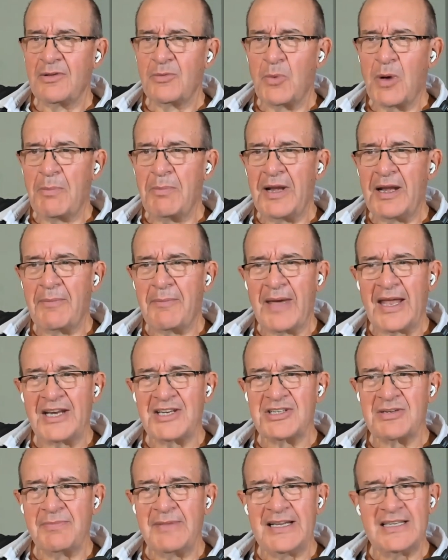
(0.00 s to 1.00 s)
One Minute
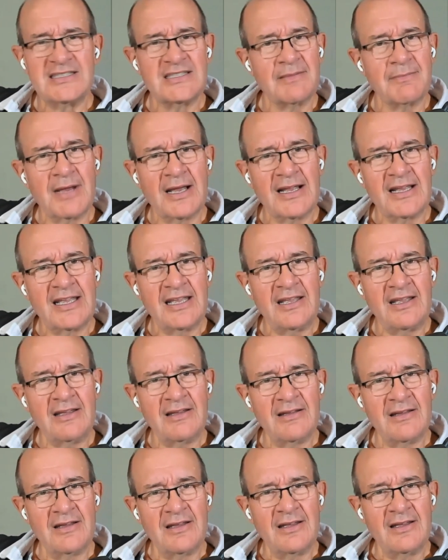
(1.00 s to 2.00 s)
Manager Meets the Monkey.
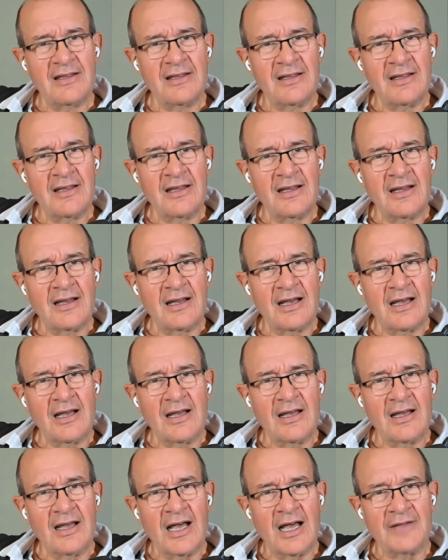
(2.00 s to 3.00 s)
Yes.
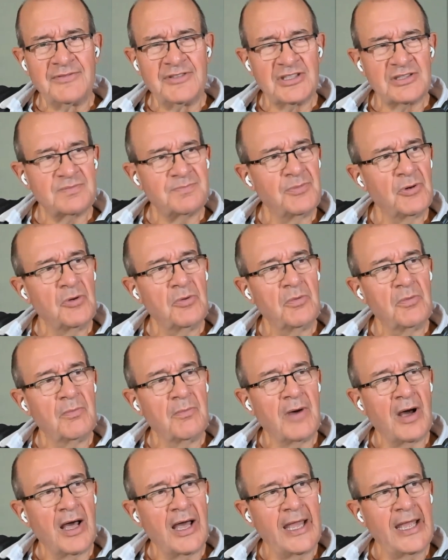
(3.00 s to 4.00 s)
I've just bought
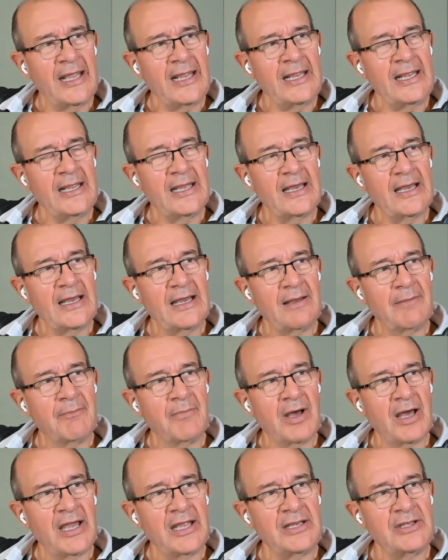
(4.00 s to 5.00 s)
my
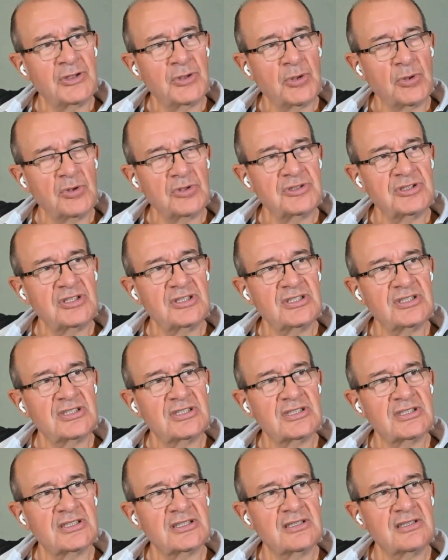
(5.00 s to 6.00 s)
my
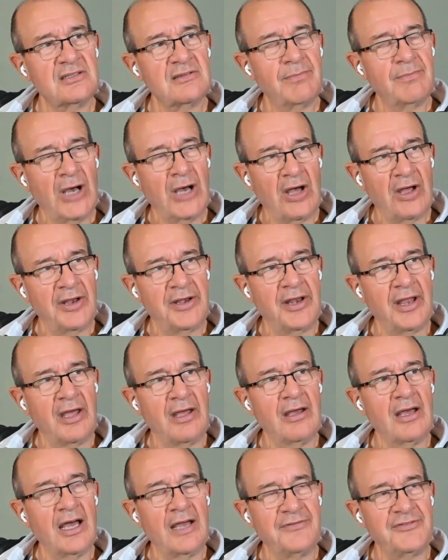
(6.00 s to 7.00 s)
daughter's
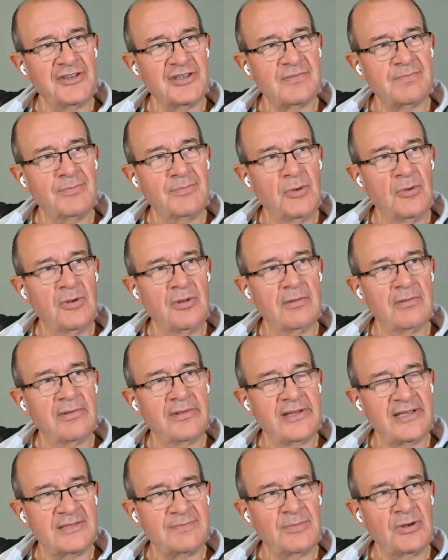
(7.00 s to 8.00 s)
partner. I've just bought
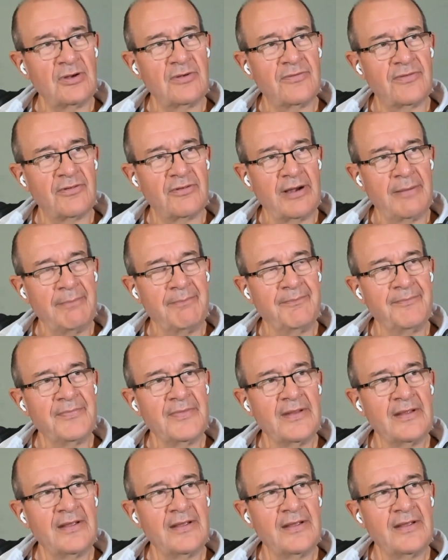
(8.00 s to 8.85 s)
this book for him